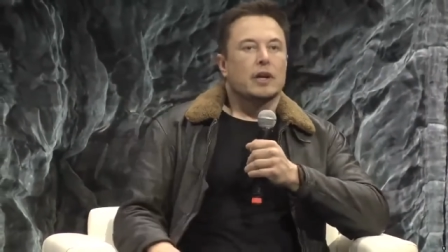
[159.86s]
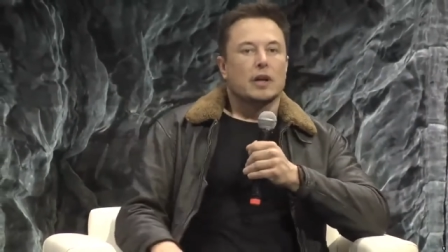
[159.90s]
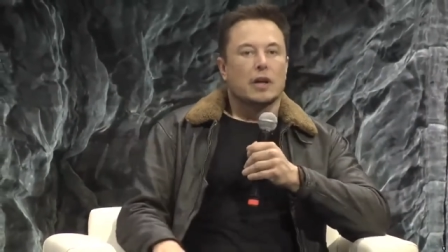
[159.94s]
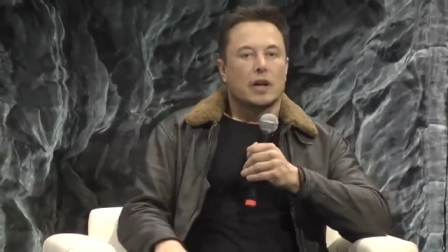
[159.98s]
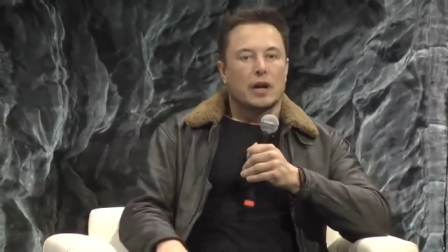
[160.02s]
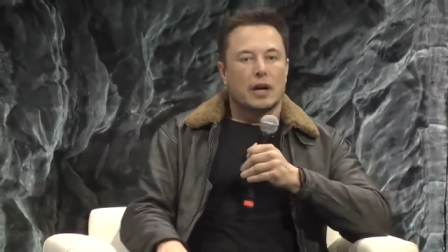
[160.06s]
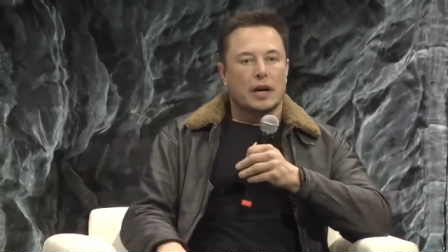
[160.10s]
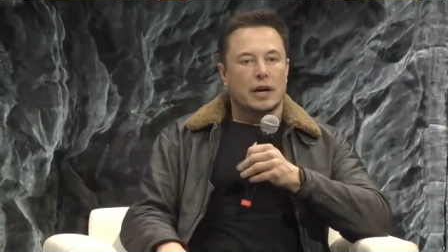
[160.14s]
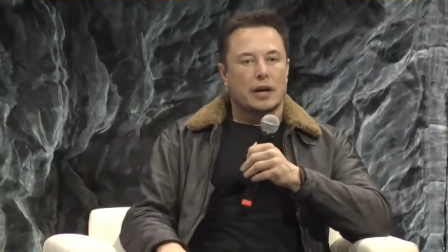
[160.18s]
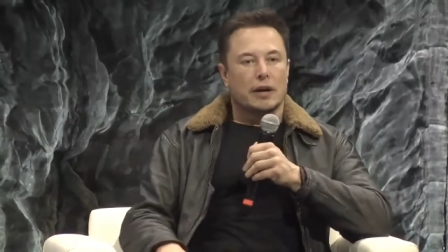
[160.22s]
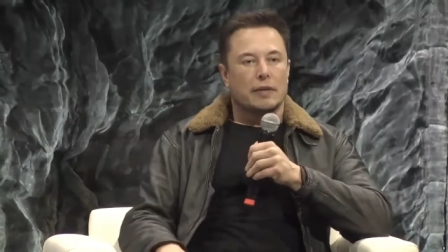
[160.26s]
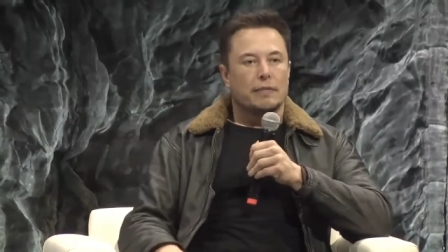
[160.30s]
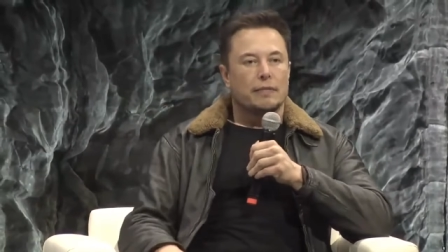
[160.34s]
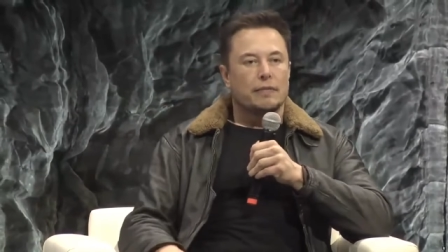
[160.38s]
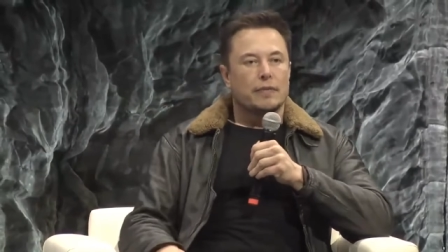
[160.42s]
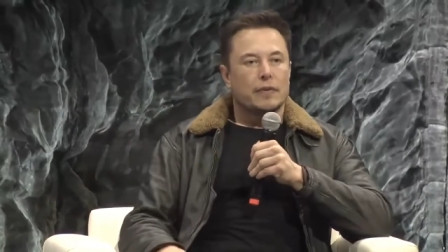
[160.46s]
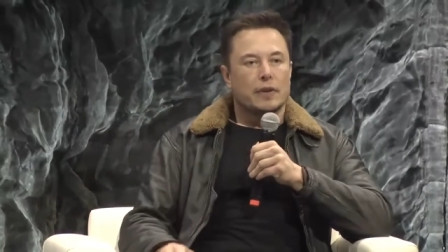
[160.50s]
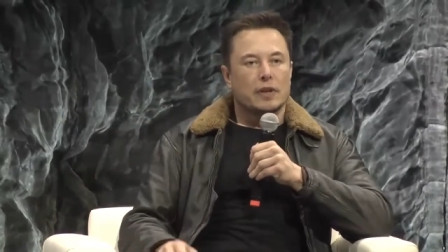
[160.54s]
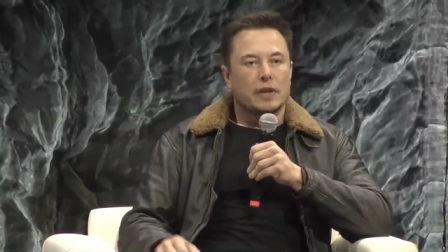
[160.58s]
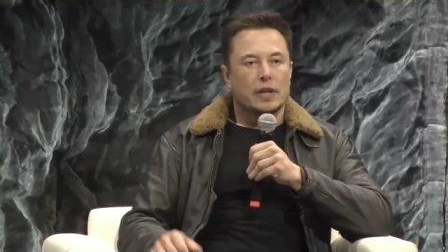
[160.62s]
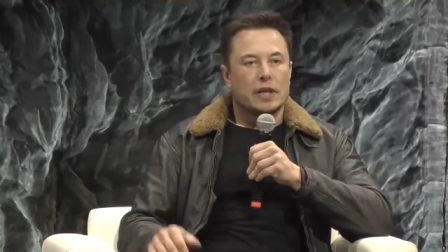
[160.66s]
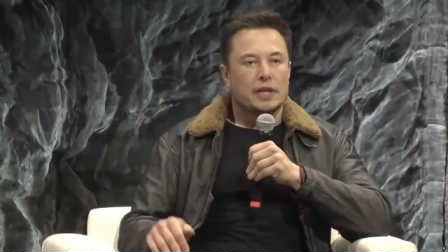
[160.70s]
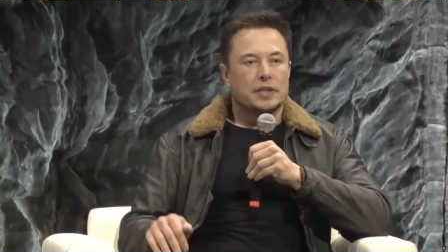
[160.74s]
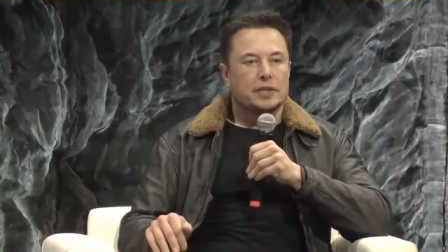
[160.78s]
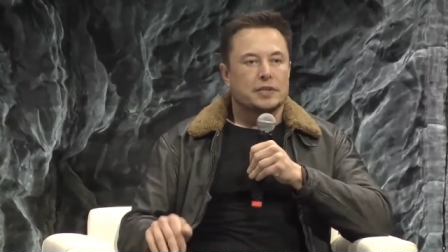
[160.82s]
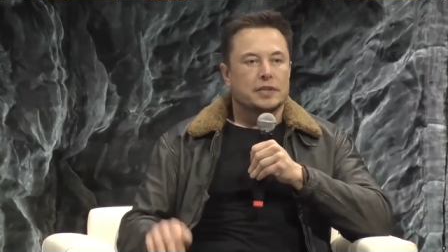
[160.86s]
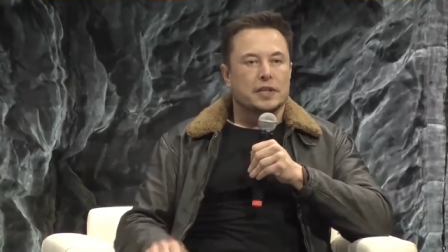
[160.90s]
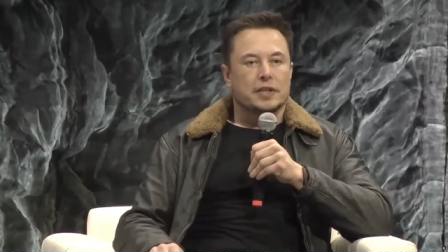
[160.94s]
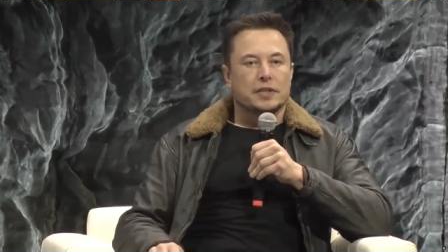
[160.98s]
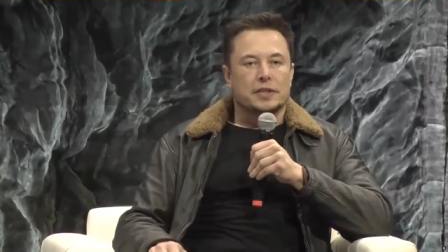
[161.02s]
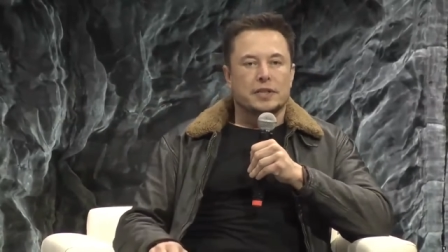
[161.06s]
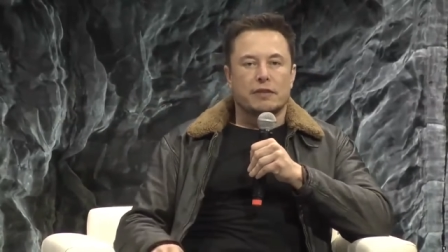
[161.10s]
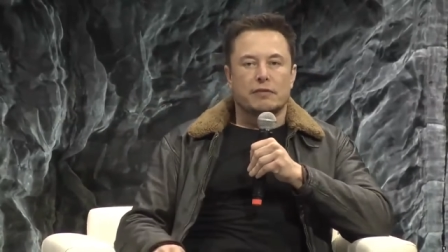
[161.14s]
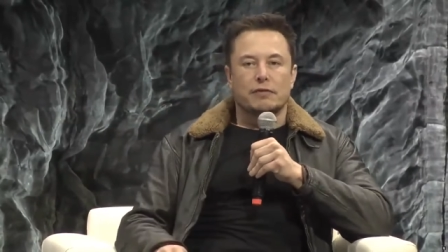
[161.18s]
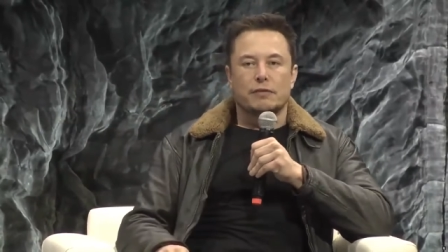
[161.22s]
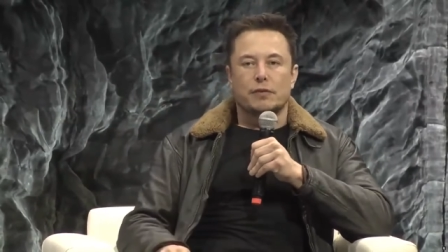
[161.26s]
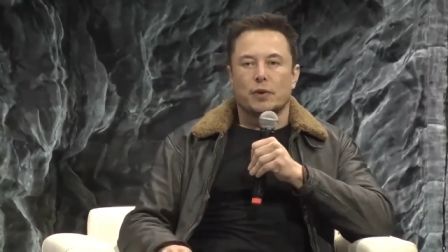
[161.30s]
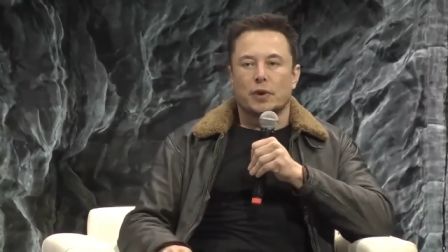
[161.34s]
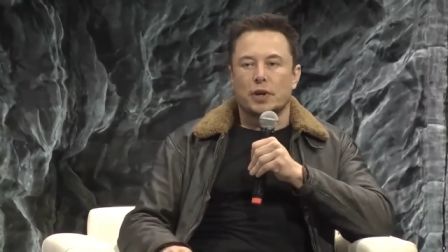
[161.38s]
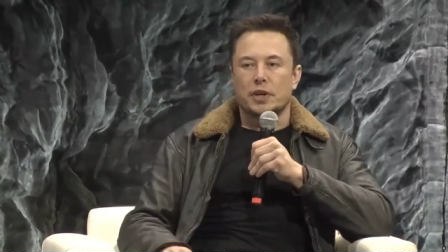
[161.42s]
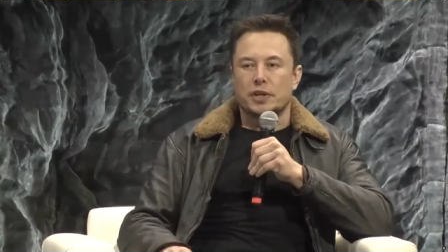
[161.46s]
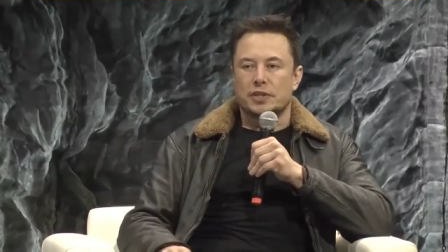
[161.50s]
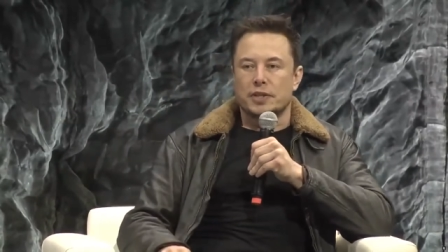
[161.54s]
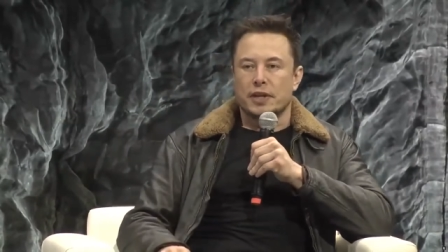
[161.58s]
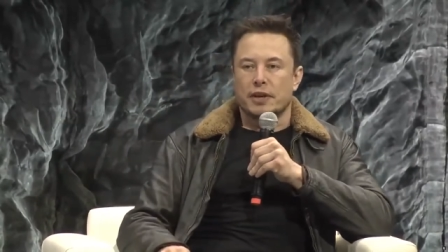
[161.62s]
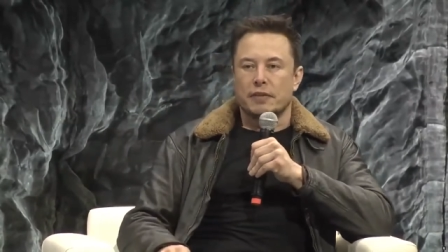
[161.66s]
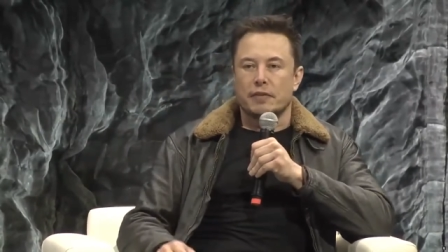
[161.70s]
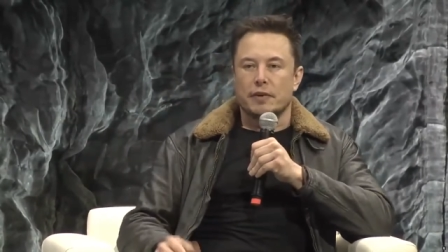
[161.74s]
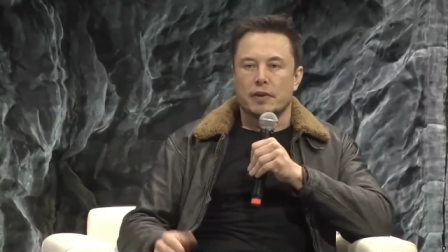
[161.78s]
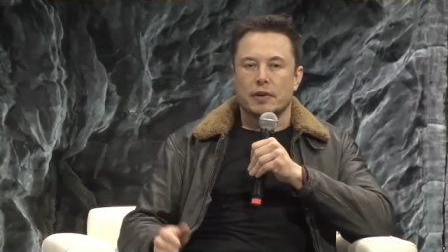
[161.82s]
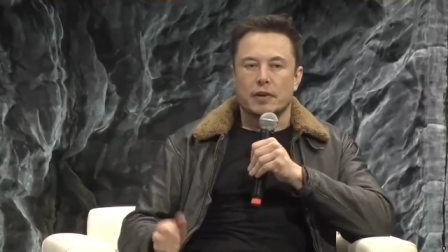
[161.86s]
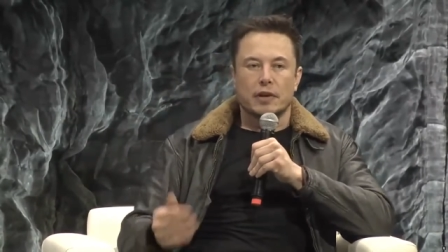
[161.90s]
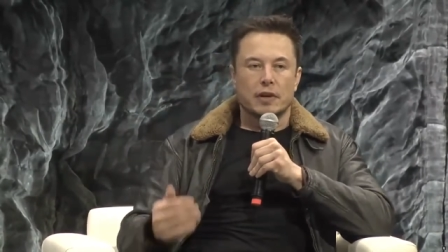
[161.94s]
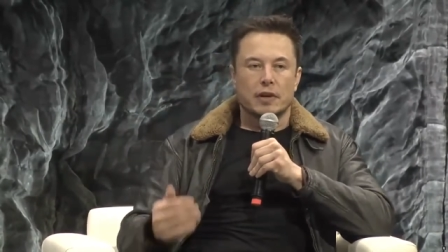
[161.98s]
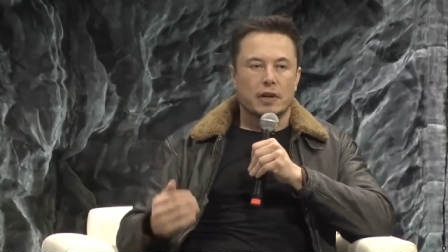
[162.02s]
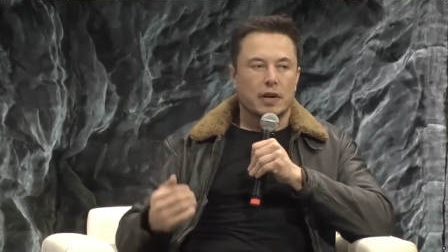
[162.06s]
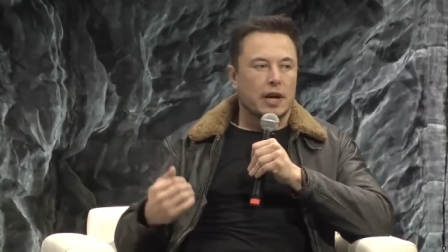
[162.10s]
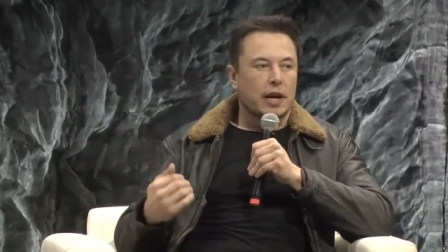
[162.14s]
um, lease a 747